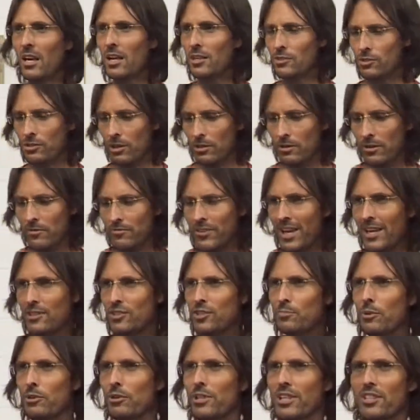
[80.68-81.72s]
So if that
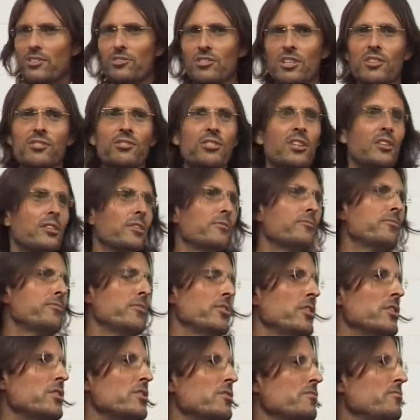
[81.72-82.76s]
spirit exists in the
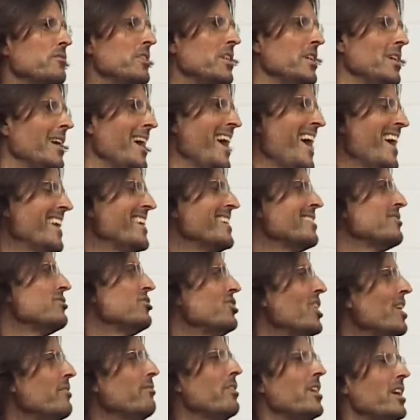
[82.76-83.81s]
first sphere and he's
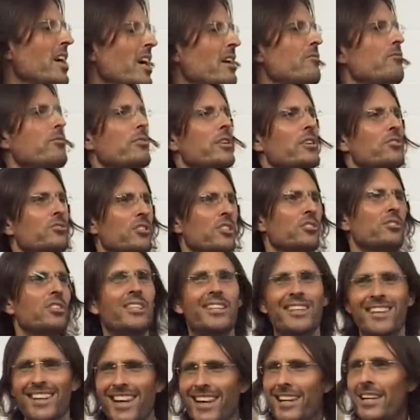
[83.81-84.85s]
never ever existed
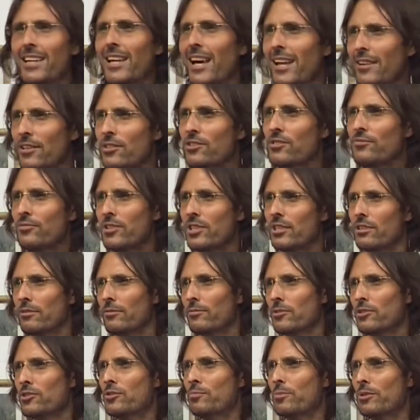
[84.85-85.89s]
in any other sphere
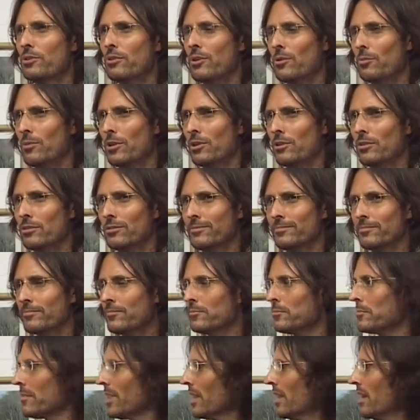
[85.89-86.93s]
of the spirit world,
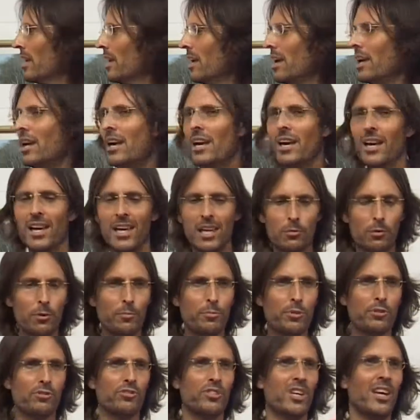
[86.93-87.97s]
he will
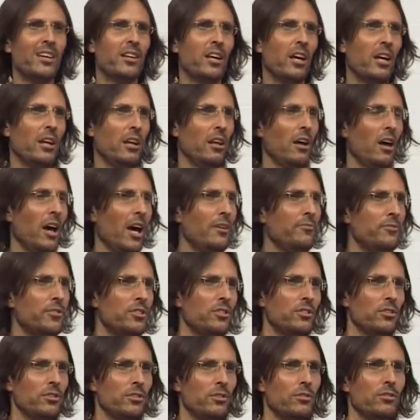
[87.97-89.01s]
present a life to
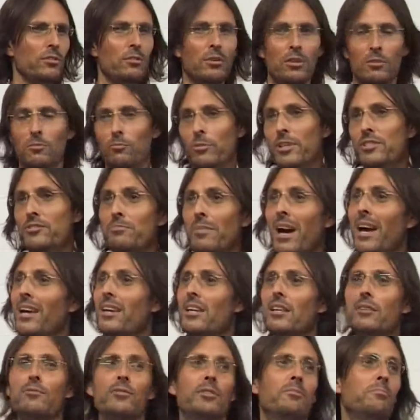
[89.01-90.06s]
you which may
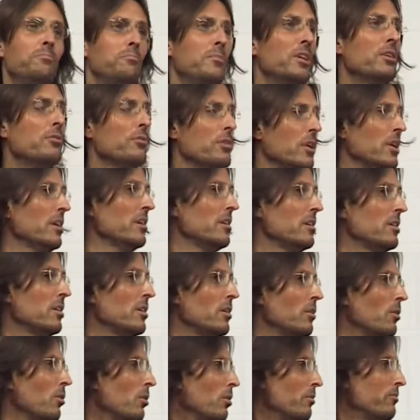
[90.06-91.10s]
even mirror
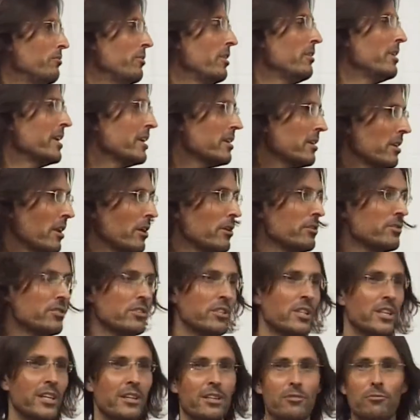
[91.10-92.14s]
or very
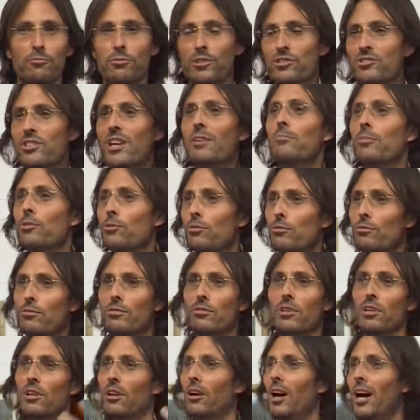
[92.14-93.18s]
closely resemble
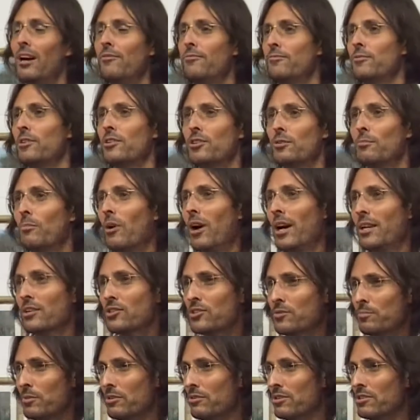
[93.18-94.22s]
the life that you might
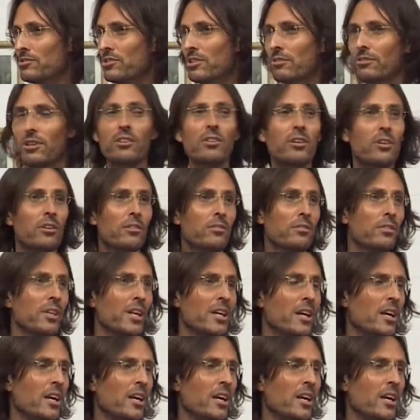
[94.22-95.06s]
experience here on earth.